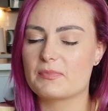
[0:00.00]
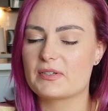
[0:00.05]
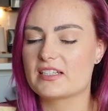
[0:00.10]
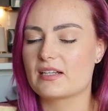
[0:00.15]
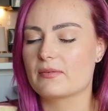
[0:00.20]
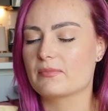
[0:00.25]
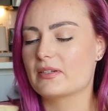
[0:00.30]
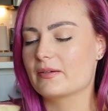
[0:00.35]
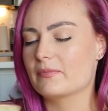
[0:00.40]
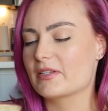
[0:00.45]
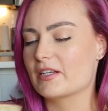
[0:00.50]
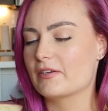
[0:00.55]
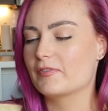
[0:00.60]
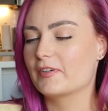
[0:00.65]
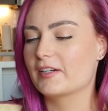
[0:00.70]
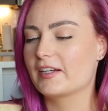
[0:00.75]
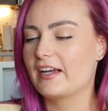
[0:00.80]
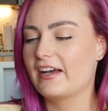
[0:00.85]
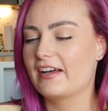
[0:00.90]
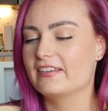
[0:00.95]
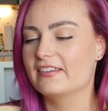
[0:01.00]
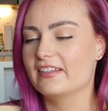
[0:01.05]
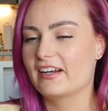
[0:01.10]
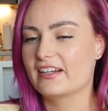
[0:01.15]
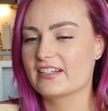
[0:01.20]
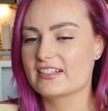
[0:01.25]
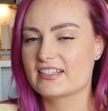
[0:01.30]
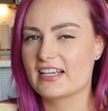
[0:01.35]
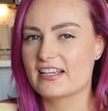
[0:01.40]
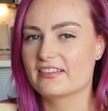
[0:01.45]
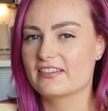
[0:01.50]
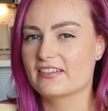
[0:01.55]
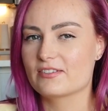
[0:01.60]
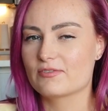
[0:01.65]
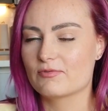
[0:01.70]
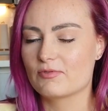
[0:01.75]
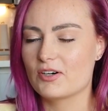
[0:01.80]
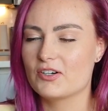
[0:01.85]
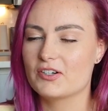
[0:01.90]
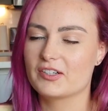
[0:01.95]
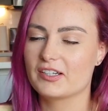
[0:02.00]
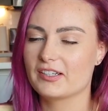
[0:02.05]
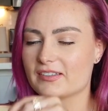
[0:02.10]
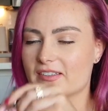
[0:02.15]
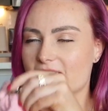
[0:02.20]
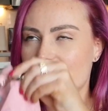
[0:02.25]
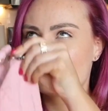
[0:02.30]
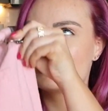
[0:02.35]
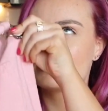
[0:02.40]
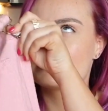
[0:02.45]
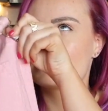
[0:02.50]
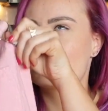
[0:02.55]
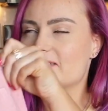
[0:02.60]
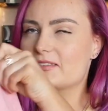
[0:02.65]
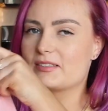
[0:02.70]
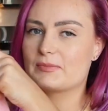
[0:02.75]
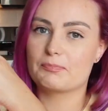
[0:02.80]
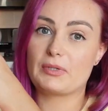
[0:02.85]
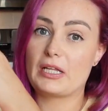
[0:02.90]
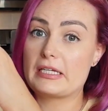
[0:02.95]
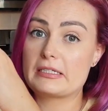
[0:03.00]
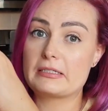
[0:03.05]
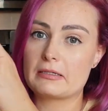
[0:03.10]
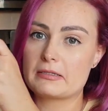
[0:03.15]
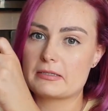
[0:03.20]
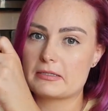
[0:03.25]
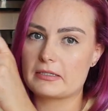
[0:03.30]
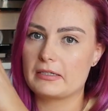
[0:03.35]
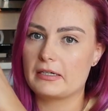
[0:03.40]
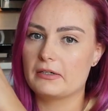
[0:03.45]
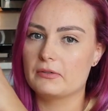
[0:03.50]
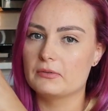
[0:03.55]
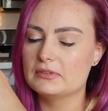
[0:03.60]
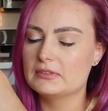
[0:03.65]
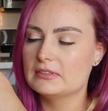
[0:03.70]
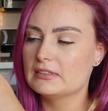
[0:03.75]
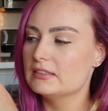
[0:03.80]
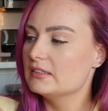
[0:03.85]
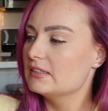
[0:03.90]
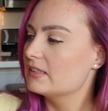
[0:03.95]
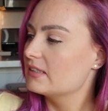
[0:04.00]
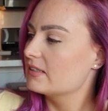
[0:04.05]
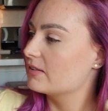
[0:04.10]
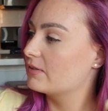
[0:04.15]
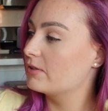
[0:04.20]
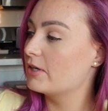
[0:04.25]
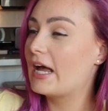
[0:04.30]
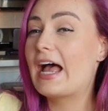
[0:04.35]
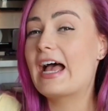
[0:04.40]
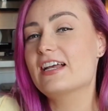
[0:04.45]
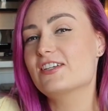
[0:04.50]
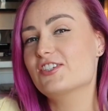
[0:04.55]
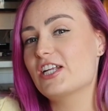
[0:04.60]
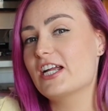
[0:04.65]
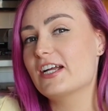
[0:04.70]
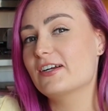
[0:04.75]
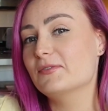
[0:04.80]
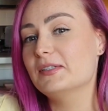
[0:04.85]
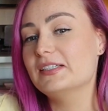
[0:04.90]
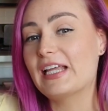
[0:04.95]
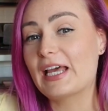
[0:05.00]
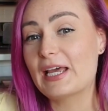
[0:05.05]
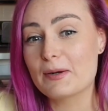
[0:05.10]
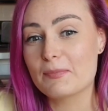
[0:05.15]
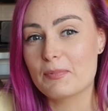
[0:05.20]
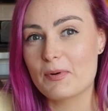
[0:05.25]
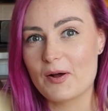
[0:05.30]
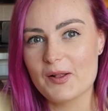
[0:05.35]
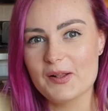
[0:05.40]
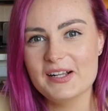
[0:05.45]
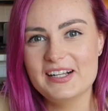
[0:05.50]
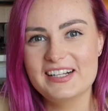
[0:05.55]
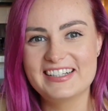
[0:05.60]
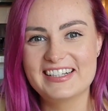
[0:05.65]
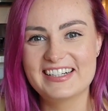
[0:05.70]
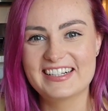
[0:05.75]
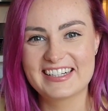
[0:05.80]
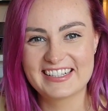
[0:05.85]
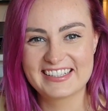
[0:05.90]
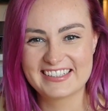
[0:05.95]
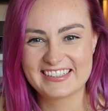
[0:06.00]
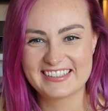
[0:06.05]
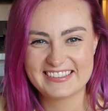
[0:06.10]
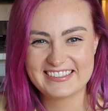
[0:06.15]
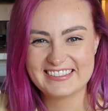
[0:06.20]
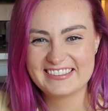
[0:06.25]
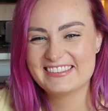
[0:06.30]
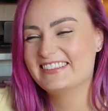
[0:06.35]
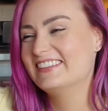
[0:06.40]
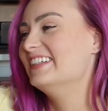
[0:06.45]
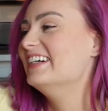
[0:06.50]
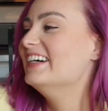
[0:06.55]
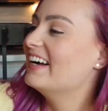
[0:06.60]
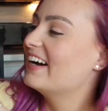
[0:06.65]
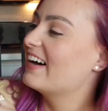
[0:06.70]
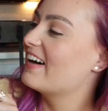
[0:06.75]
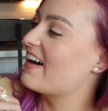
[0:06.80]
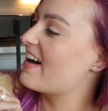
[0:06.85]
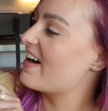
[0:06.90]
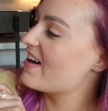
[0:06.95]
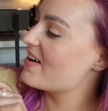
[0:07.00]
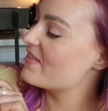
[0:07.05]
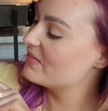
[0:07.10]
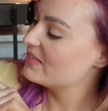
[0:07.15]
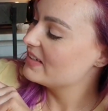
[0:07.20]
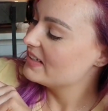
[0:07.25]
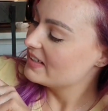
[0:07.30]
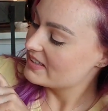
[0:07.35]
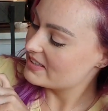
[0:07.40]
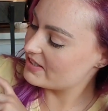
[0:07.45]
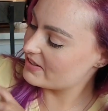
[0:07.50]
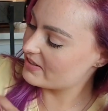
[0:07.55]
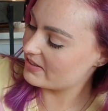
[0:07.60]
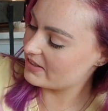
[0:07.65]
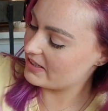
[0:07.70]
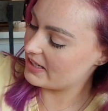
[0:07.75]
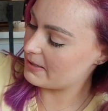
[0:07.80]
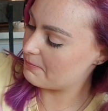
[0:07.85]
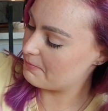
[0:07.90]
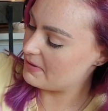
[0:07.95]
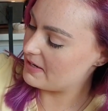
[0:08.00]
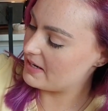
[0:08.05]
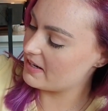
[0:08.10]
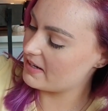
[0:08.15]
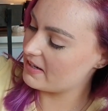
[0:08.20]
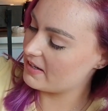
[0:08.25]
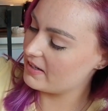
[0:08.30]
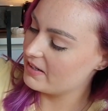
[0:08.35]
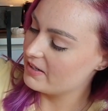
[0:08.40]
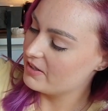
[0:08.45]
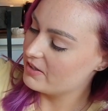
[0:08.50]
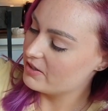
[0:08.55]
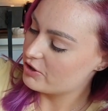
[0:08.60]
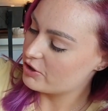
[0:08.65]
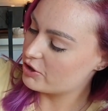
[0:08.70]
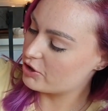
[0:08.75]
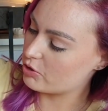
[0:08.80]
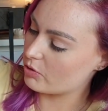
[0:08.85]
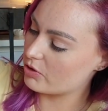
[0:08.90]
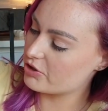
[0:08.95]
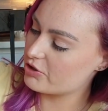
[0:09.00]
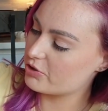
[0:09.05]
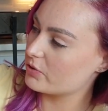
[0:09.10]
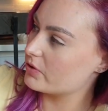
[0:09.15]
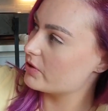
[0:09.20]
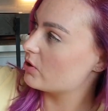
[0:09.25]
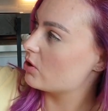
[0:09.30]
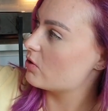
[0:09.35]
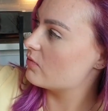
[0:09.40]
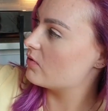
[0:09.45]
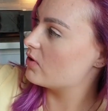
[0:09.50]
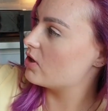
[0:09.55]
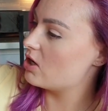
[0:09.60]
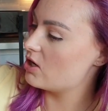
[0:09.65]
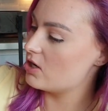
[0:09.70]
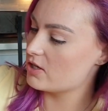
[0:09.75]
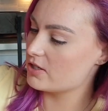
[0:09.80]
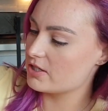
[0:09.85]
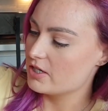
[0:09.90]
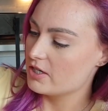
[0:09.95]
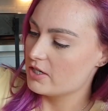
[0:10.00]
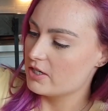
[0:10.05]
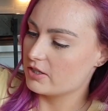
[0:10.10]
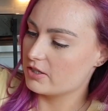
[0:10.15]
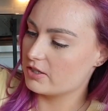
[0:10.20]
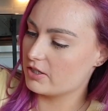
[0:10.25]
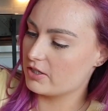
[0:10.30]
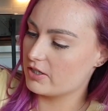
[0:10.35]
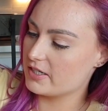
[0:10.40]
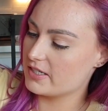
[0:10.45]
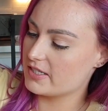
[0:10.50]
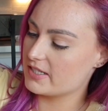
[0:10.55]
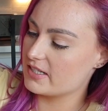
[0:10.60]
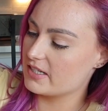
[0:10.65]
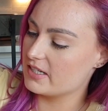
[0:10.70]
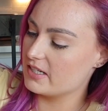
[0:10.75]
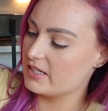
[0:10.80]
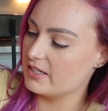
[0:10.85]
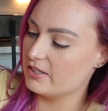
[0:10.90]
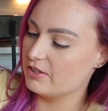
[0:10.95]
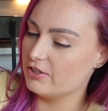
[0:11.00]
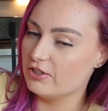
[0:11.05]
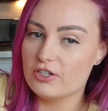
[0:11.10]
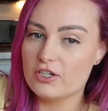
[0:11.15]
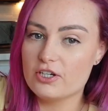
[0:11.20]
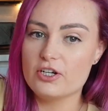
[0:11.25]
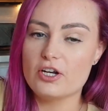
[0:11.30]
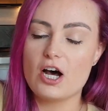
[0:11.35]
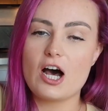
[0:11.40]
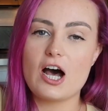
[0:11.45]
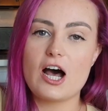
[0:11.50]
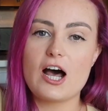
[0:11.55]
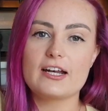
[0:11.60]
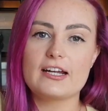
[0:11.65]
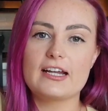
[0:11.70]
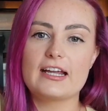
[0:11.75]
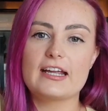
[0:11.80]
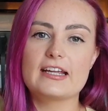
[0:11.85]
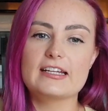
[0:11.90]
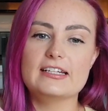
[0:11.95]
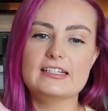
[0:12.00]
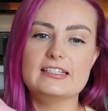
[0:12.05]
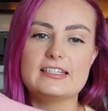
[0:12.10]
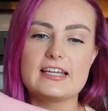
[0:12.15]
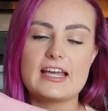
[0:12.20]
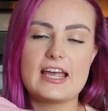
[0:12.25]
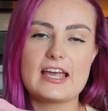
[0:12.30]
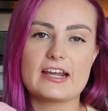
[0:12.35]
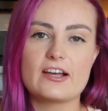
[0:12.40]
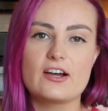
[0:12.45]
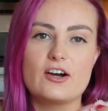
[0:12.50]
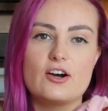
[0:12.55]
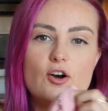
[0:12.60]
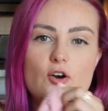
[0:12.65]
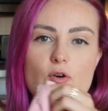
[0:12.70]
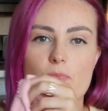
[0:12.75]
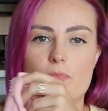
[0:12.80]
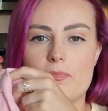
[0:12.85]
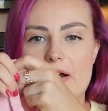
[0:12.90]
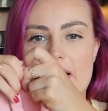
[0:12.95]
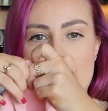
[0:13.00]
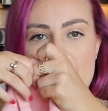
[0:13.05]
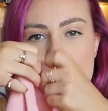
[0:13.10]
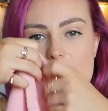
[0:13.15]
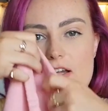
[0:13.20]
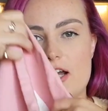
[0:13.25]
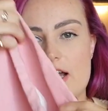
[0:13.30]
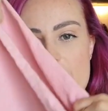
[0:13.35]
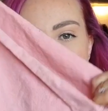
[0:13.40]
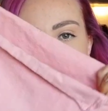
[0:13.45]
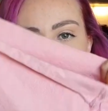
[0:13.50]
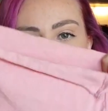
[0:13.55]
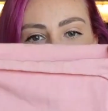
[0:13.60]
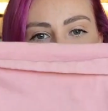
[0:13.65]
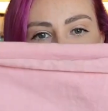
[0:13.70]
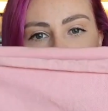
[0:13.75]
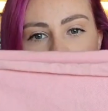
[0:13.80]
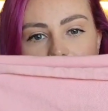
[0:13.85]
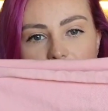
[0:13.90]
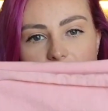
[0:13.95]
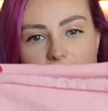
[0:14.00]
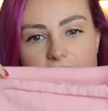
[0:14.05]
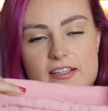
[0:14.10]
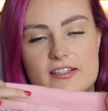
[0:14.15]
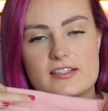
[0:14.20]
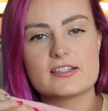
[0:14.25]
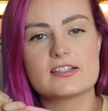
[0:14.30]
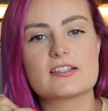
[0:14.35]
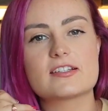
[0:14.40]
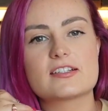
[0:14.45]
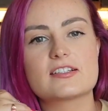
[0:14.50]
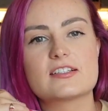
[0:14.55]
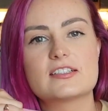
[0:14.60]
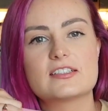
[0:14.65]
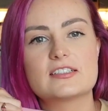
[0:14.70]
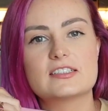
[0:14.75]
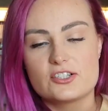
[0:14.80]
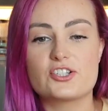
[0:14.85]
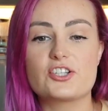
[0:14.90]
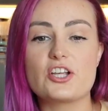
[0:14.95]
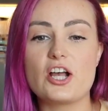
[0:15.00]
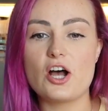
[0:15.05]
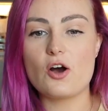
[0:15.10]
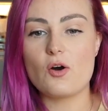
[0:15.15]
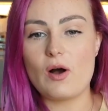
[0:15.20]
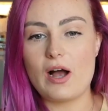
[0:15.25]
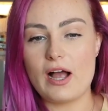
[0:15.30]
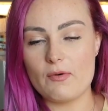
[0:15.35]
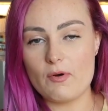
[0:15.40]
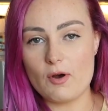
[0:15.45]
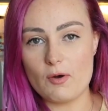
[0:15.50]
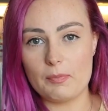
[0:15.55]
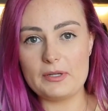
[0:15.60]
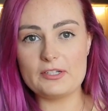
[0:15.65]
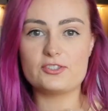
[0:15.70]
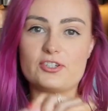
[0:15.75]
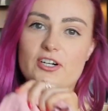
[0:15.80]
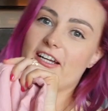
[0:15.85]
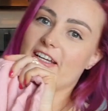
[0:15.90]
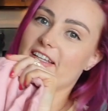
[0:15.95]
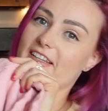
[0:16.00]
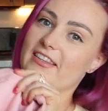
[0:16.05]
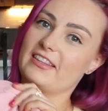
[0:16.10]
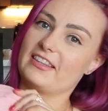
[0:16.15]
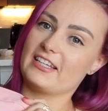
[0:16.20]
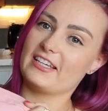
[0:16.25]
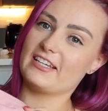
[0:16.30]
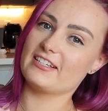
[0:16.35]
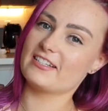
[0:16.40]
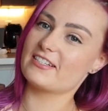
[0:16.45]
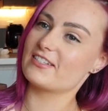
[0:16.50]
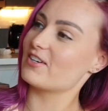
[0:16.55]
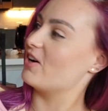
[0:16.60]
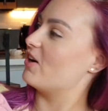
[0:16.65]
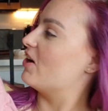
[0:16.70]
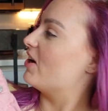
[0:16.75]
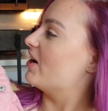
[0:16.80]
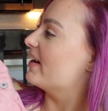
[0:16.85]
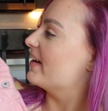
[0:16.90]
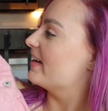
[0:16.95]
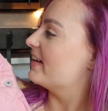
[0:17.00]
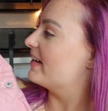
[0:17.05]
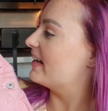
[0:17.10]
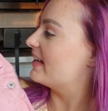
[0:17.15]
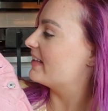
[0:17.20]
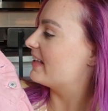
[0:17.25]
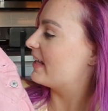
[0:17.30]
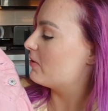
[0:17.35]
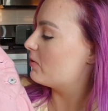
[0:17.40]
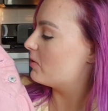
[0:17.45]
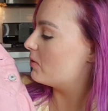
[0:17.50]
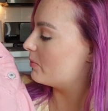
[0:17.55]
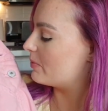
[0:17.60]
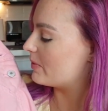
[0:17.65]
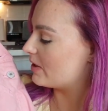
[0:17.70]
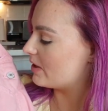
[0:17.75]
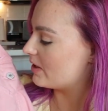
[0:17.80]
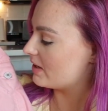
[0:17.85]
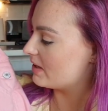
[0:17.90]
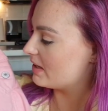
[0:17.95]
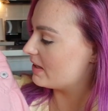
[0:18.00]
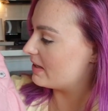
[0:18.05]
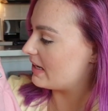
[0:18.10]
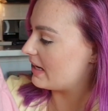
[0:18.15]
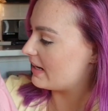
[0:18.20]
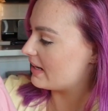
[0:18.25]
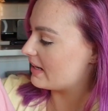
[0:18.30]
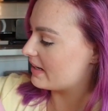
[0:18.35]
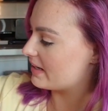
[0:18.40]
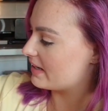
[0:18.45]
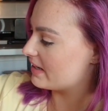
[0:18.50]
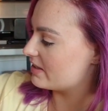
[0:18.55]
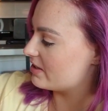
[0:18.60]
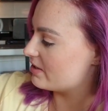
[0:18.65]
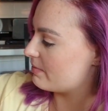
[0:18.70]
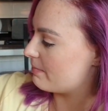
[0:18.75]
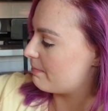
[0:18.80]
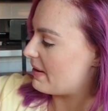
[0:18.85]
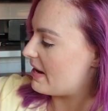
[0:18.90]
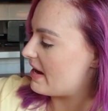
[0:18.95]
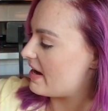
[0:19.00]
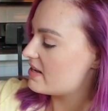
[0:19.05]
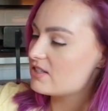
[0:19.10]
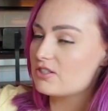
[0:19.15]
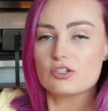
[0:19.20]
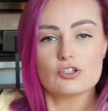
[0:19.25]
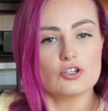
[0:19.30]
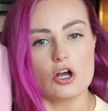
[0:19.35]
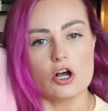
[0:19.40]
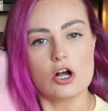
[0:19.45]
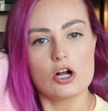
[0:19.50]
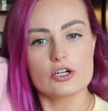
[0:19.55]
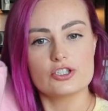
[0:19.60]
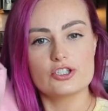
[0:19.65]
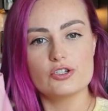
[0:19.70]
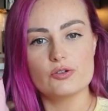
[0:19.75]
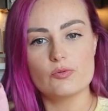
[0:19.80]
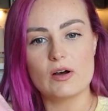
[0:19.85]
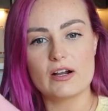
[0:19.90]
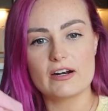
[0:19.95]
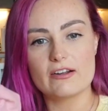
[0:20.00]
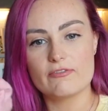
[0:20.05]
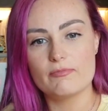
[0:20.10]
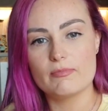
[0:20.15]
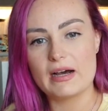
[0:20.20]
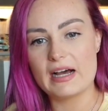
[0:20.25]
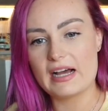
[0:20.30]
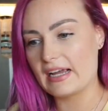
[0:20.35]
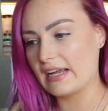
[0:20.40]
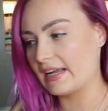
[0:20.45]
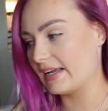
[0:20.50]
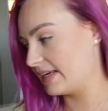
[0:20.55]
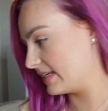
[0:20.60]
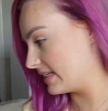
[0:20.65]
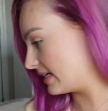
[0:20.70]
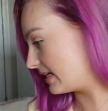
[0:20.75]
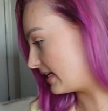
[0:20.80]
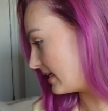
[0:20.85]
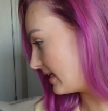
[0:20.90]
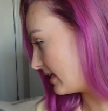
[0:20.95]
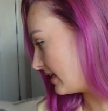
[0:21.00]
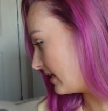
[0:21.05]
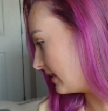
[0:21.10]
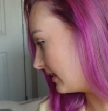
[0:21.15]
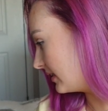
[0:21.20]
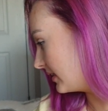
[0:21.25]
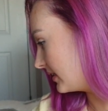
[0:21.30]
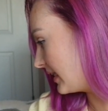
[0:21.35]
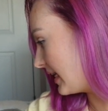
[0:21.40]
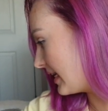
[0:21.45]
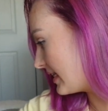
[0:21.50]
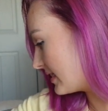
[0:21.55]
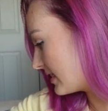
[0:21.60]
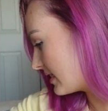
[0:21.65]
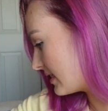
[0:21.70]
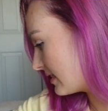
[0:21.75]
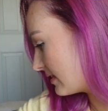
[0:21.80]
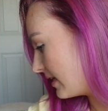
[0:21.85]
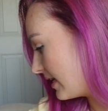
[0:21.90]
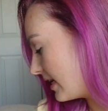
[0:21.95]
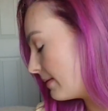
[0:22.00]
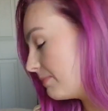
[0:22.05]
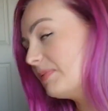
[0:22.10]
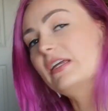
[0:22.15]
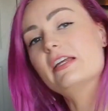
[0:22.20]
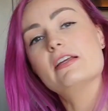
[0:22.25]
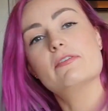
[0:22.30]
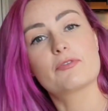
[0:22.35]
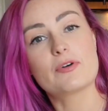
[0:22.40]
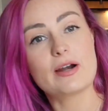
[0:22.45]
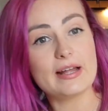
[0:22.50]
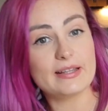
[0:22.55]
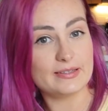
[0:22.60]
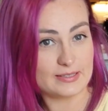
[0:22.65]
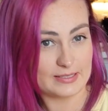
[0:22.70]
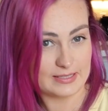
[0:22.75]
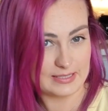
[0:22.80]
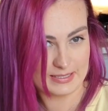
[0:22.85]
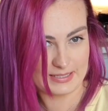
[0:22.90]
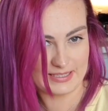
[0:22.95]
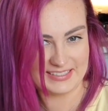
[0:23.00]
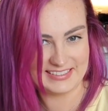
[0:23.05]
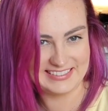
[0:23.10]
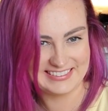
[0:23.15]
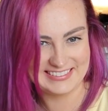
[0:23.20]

but sometimes I forget and then I say things wrong. Blindness, you know. Mm-hmm. Hashtag relatable. um, so they're like pink short short overalls. There is not a dang hope my thigh would fit in this. So I will be trying these on and they will be getting passed along to one of my less hippie friends.